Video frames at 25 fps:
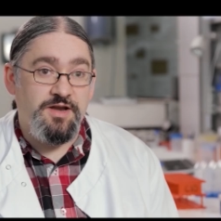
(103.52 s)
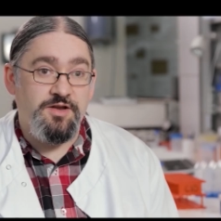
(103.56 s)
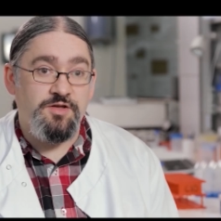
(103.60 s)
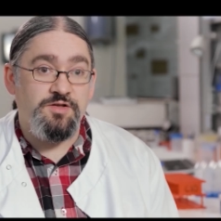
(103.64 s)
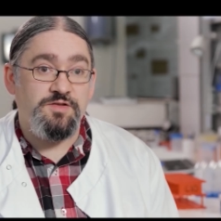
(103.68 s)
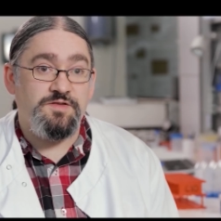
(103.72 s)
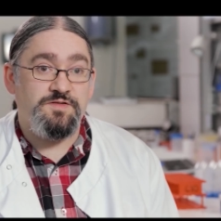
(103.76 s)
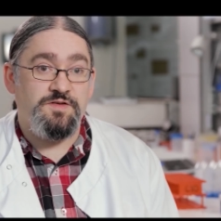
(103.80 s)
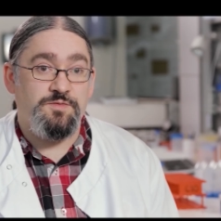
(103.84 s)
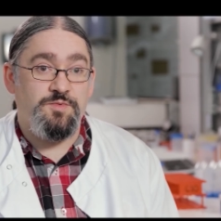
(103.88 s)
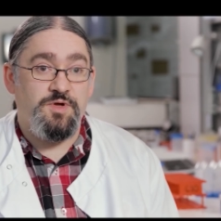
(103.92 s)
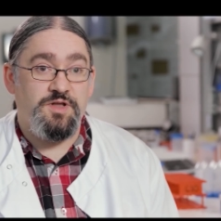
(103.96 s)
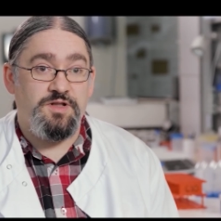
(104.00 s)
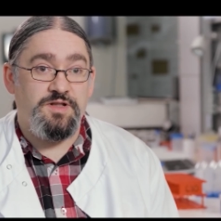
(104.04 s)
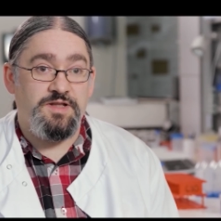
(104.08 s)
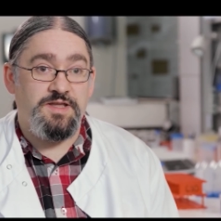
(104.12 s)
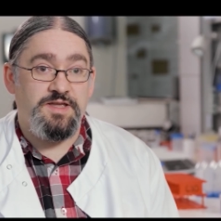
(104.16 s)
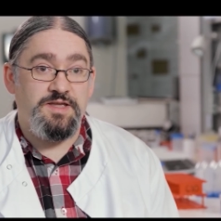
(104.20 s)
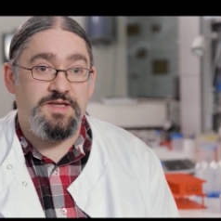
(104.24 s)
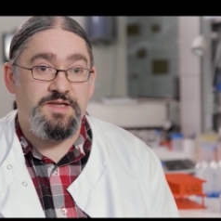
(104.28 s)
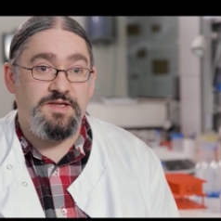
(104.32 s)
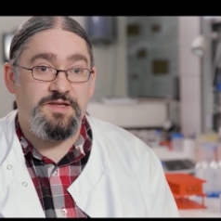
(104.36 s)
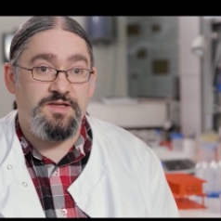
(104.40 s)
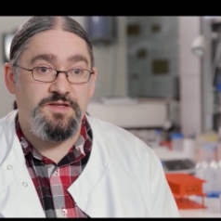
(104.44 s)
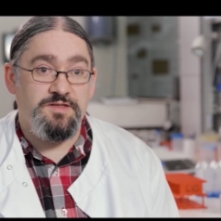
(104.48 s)
And
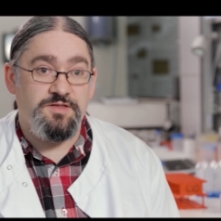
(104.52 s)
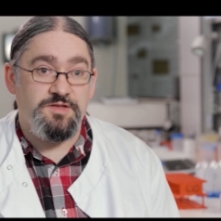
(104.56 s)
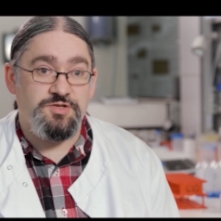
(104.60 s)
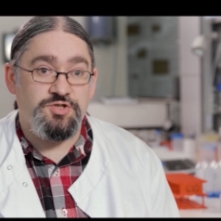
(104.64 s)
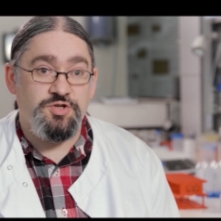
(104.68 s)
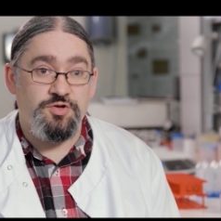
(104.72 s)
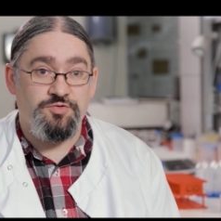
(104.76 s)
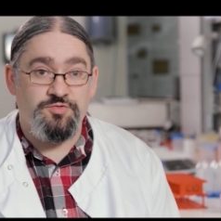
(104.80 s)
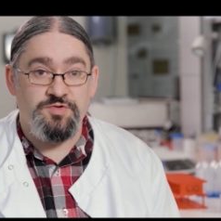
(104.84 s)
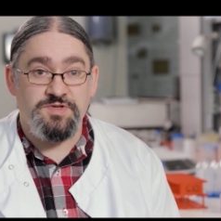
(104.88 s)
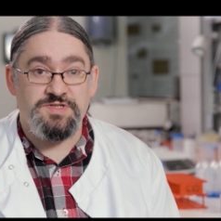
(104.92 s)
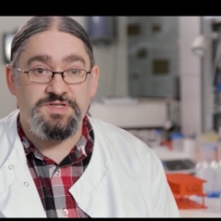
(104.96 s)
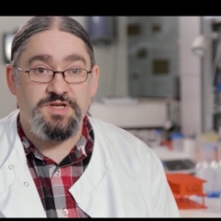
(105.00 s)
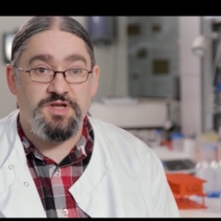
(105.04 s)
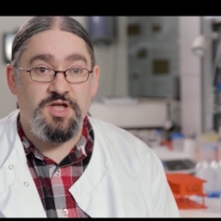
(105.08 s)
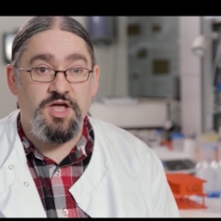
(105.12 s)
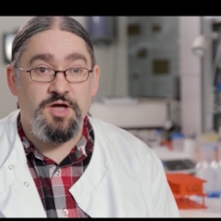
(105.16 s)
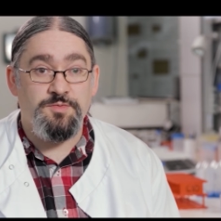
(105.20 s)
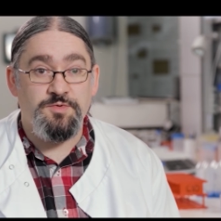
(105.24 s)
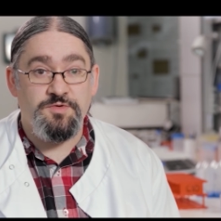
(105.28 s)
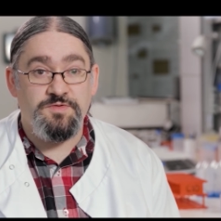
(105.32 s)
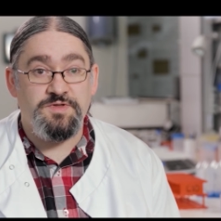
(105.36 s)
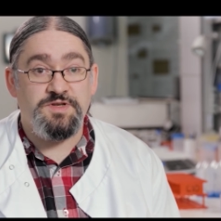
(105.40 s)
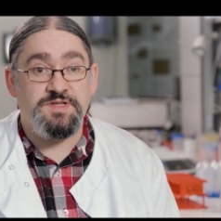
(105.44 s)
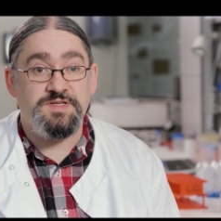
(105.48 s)
ultimately, the children
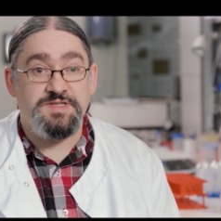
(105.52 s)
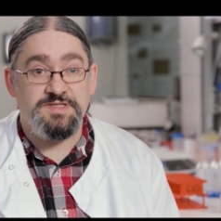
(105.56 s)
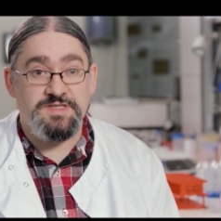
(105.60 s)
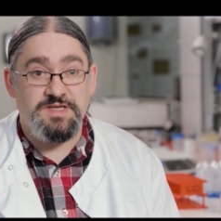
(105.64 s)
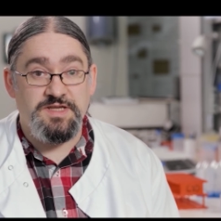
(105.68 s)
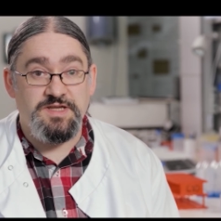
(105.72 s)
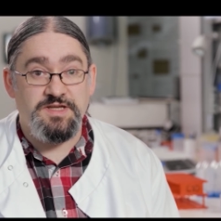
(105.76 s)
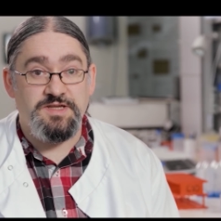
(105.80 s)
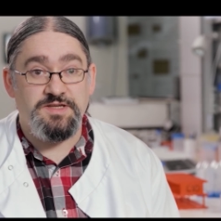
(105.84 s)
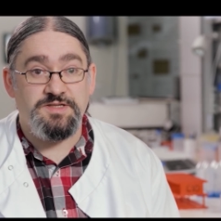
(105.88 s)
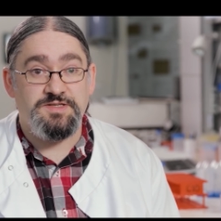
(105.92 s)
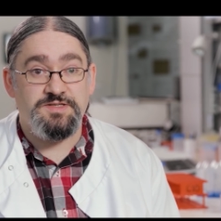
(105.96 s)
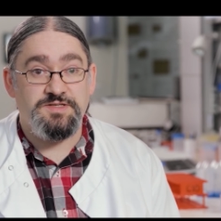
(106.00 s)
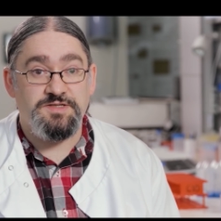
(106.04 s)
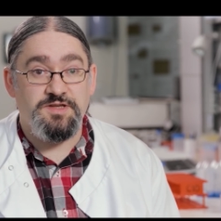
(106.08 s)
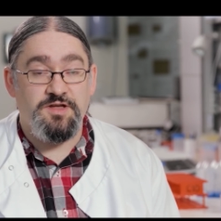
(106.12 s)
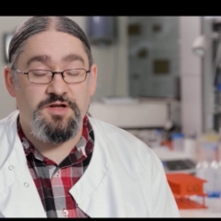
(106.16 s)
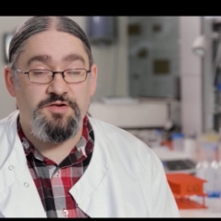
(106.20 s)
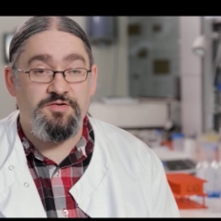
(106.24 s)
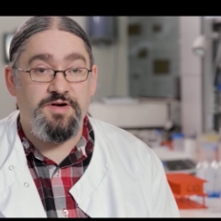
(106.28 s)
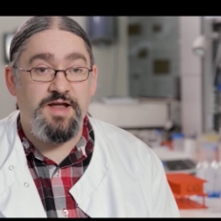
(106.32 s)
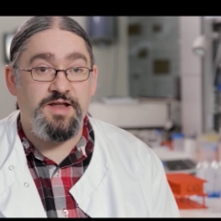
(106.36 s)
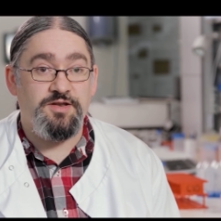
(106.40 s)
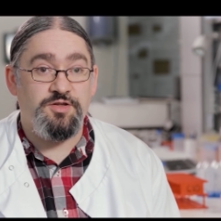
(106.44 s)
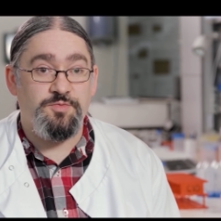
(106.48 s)
succumb to the disease
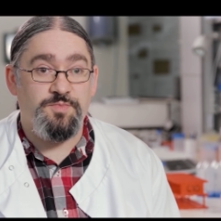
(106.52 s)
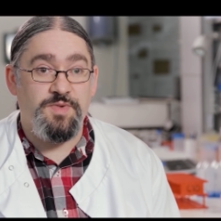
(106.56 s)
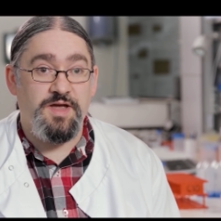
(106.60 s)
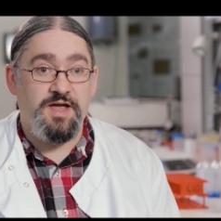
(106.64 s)
around